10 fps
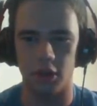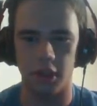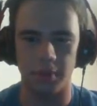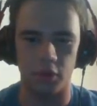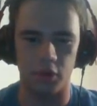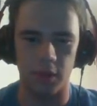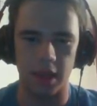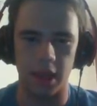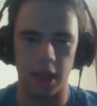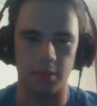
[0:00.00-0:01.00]
like, between
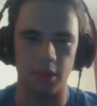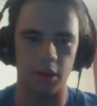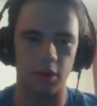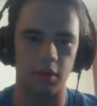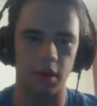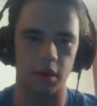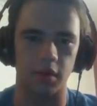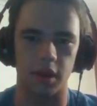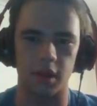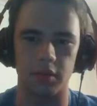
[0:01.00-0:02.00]
games it'll work, right?
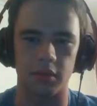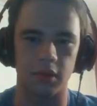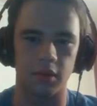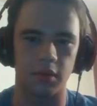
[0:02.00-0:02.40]
We're,